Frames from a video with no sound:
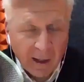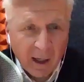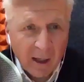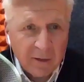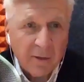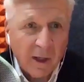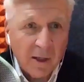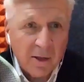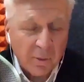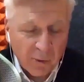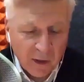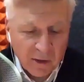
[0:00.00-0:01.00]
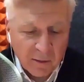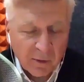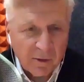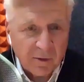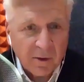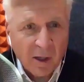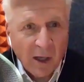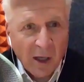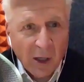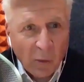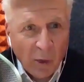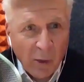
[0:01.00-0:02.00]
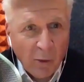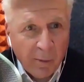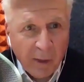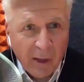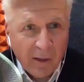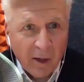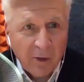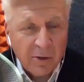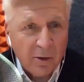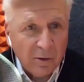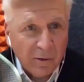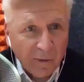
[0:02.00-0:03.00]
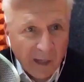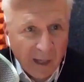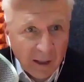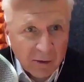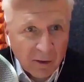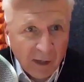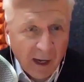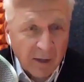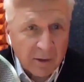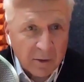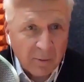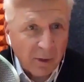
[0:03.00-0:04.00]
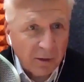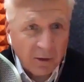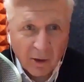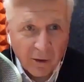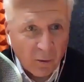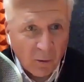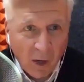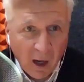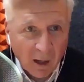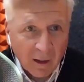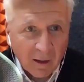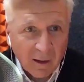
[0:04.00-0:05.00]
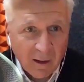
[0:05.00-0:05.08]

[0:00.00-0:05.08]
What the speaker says: God's financial principles, we will be those whose financial house is built on the rock.